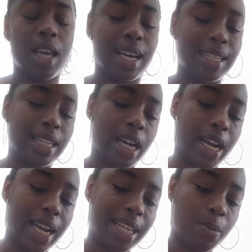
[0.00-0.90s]
Because there
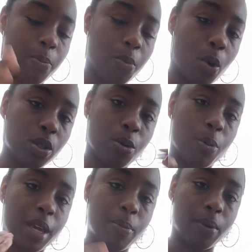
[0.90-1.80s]
is multiple
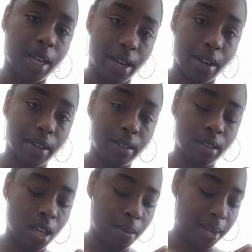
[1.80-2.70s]
people here
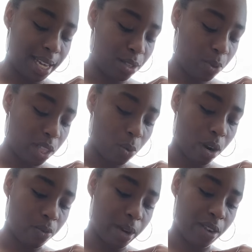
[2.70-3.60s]
because with the
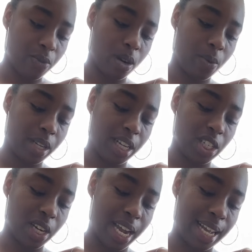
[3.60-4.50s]
worth waiting for release
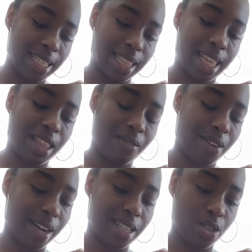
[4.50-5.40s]
your ex and then the
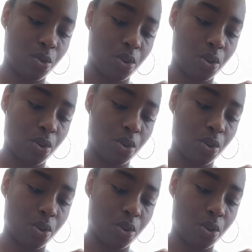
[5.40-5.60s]
very soon